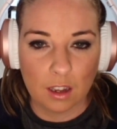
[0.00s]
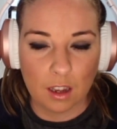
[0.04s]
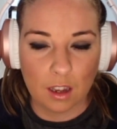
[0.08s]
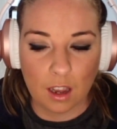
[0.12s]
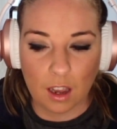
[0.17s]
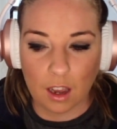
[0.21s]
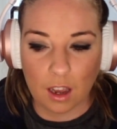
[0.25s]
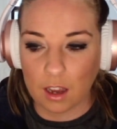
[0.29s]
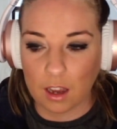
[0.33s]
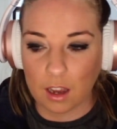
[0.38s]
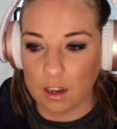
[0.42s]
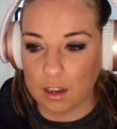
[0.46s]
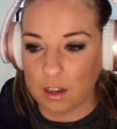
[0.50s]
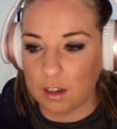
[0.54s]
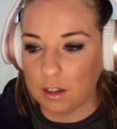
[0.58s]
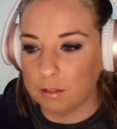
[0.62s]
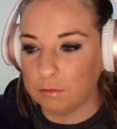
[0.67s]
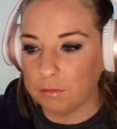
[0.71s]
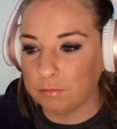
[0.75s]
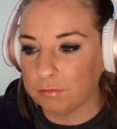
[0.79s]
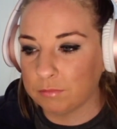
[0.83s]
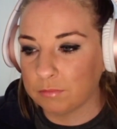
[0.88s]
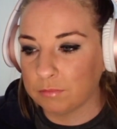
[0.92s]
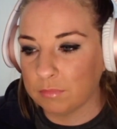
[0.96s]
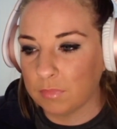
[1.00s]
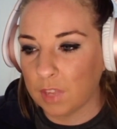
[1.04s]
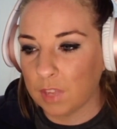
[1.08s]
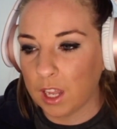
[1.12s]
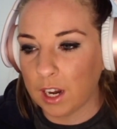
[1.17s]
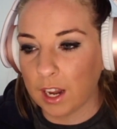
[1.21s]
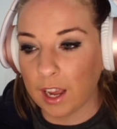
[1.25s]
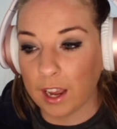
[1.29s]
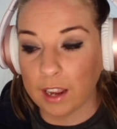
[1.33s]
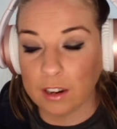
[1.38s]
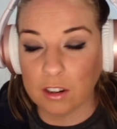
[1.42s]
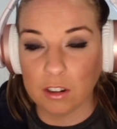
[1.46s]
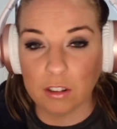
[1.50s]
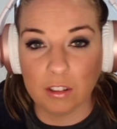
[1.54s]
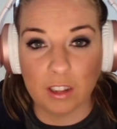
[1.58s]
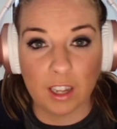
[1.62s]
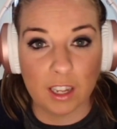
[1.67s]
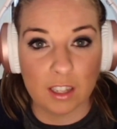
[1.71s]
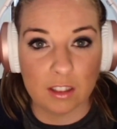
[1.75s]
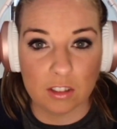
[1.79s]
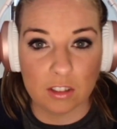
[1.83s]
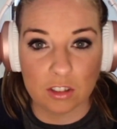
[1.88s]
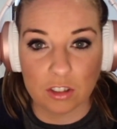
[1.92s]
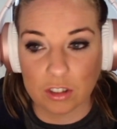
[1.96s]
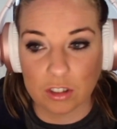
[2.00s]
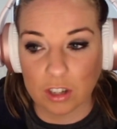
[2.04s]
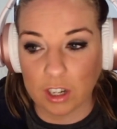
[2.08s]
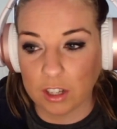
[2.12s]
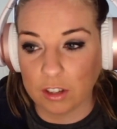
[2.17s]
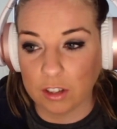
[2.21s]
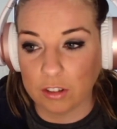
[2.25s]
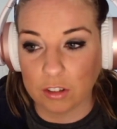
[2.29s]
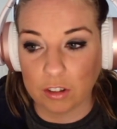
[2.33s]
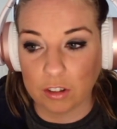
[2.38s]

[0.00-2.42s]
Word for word: Um, and I don't like this triangle they're